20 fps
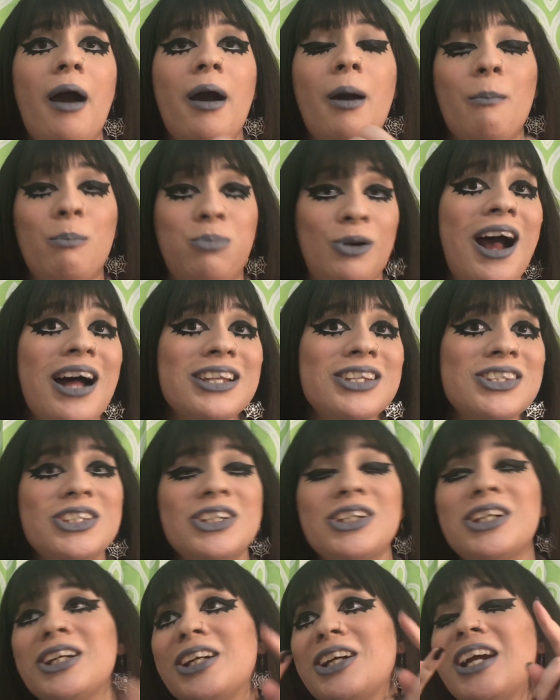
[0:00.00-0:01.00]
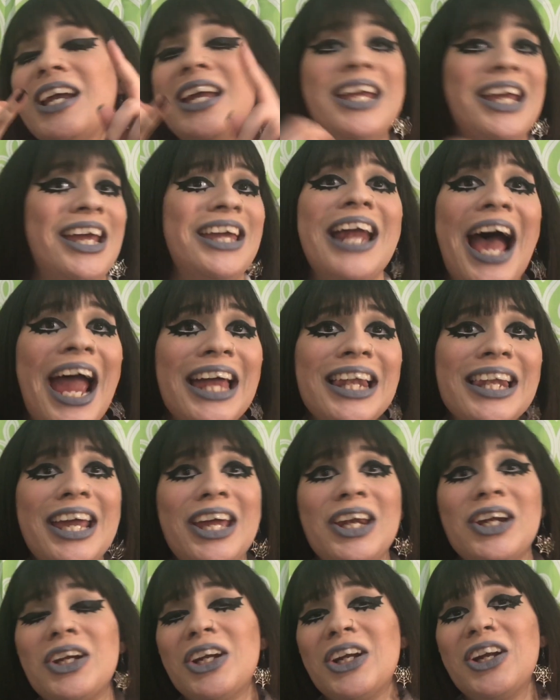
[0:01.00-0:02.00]
bronzer and
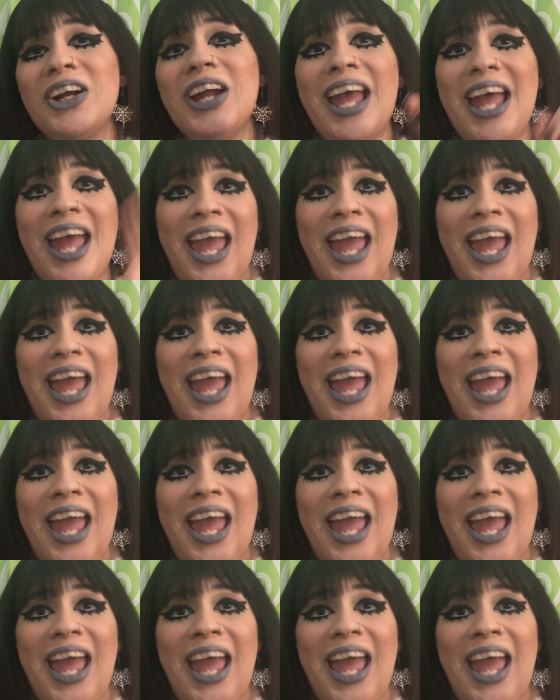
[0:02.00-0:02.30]
highlighter,